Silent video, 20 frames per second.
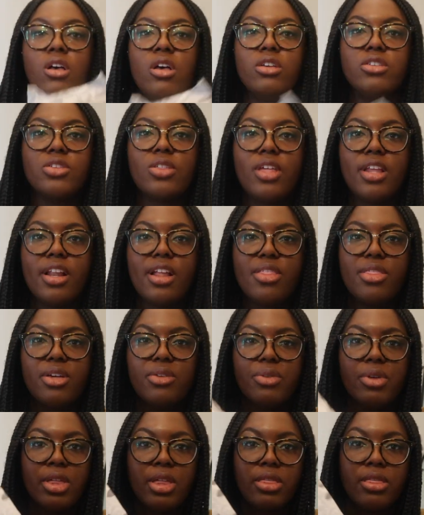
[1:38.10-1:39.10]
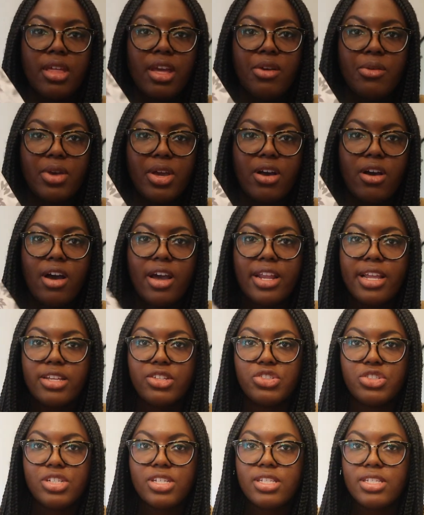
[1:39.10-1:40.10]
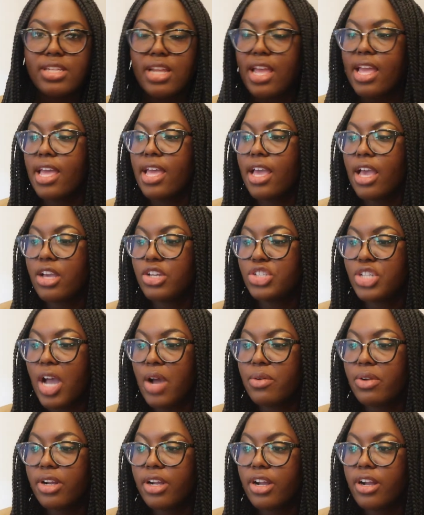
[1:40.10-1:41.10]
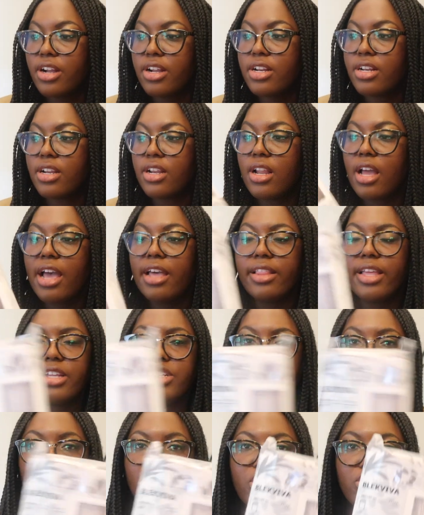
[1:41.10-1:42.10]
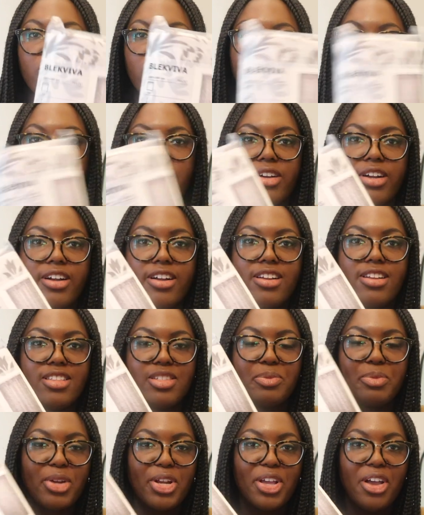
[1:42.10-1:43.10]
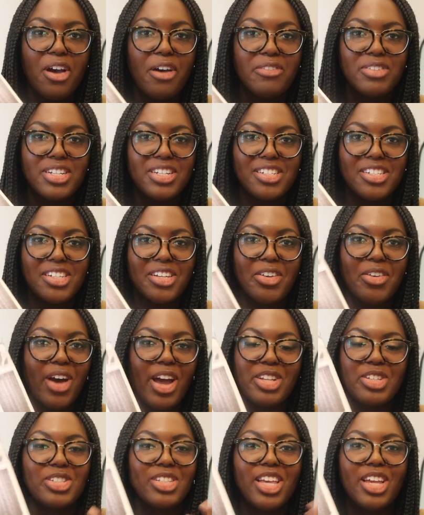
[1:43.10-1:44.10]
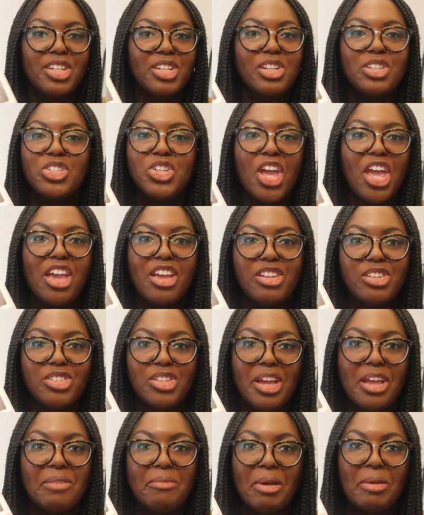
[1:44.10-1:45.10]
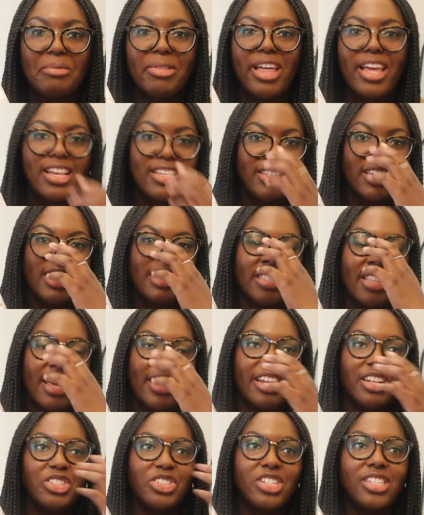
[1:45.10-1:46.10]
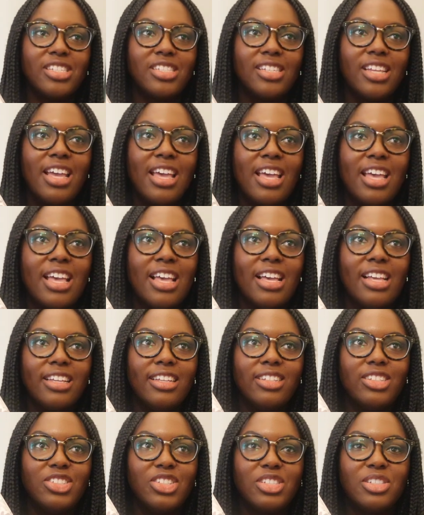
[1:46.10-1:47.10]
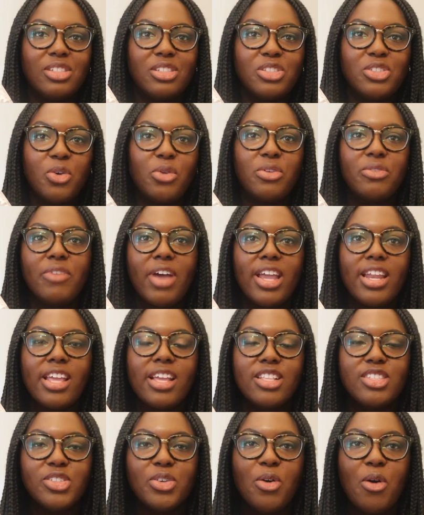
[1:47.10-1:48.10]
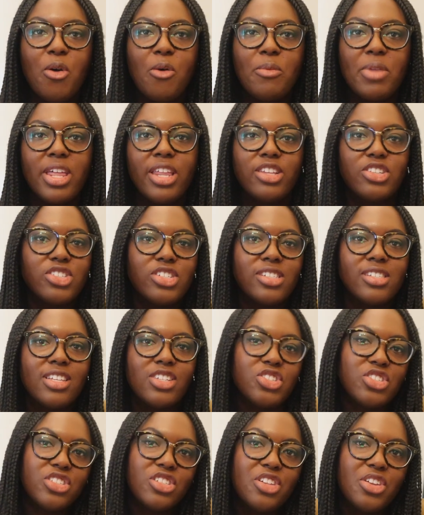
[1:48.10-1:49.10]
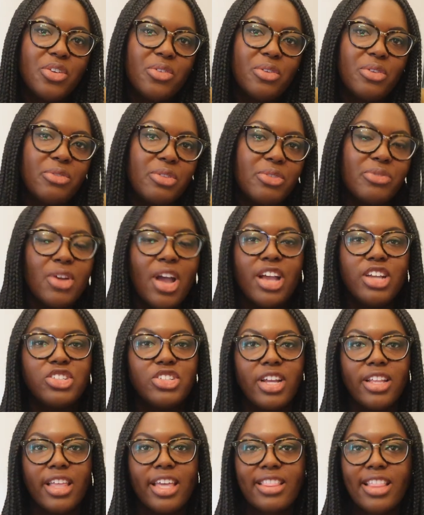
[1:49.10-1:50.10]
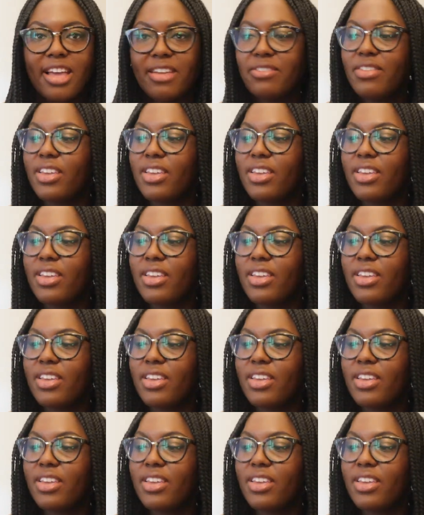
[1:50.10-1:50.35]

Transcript: so then another thing we got is just a shower curtain. I like to change shower curtains pretty often too. I just like to change in my place because then it just just so inviting and so homey and just it's just new and refreshed. I like that